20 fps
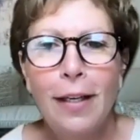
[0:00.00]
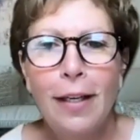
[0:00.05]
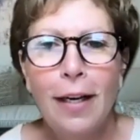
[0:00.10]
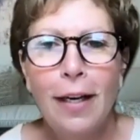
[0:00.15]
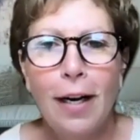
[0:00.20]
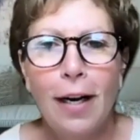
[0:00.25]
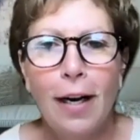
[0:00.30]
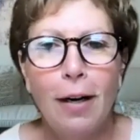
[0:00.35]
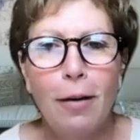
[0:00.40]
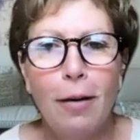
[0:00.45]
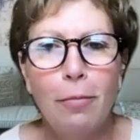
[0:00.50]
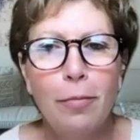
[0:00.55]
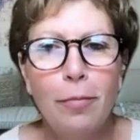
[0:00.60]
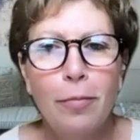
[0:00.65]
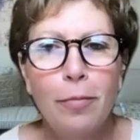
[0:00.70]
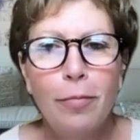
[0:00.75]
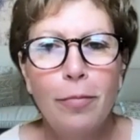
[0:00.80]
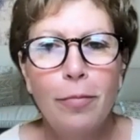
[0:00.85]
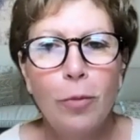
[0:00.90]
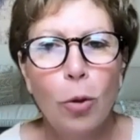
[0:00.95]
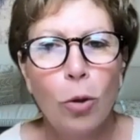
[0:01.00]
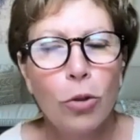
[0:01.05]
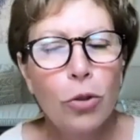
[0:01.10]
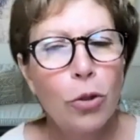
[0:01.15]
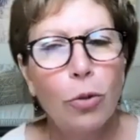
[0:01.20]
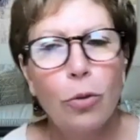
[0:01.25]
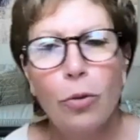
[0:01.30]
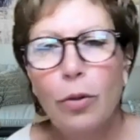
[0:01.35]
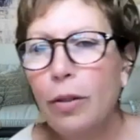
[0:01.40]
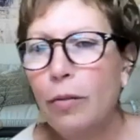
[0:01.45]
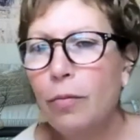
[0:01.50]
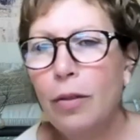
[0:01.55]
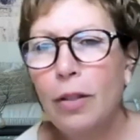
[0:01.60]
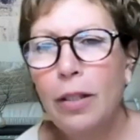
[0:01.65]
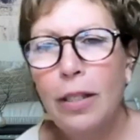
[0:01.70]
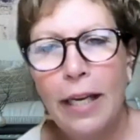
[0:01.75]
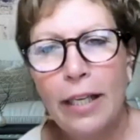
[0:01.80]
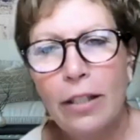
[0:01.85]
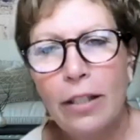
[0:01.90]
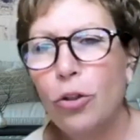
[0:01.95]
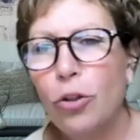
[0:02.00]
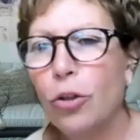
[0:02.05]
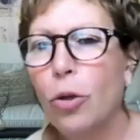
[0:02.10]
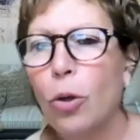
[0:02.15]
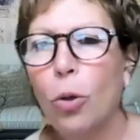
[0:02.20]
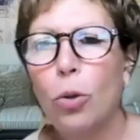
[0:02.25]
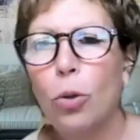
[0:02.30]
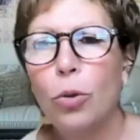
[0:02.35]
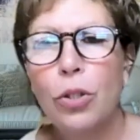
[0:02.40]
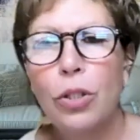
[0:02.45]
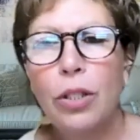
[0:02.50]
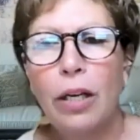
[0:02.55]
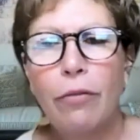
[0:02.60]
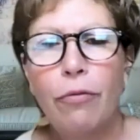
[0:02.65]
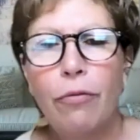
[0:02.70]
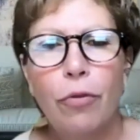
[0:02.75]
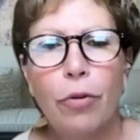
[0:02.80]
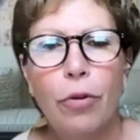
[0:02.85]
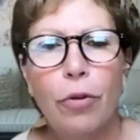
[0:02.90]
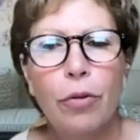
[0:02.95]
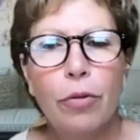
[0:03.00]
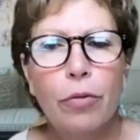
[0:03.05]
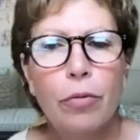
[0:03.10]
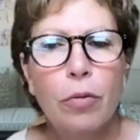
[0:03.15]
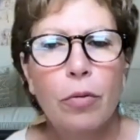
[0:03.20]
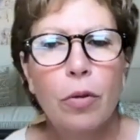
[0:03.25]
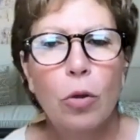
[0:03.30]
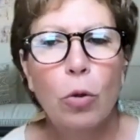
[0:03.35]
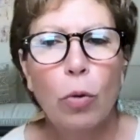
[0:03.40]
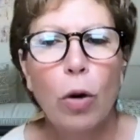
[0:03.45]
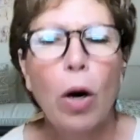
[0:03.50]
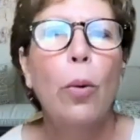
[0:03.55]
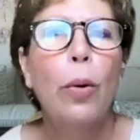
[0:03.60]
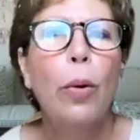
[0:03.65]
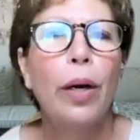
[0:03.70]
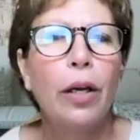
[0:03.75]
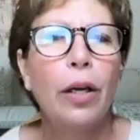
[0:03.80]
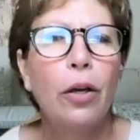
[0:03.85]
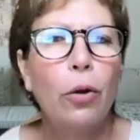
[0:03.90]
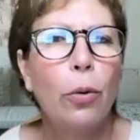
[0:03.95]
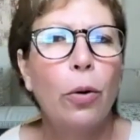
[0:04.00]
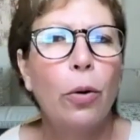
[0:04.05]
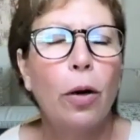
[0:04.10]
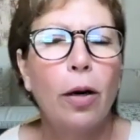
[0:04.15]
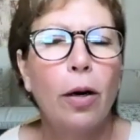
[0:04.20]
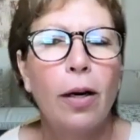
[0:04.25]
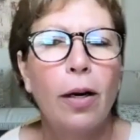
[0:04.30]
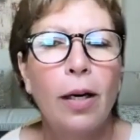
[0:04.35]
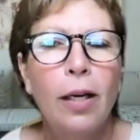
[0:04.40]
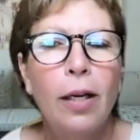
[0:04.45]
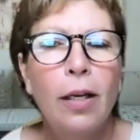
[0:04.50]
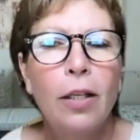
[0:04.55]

Also, get your goals set for growing your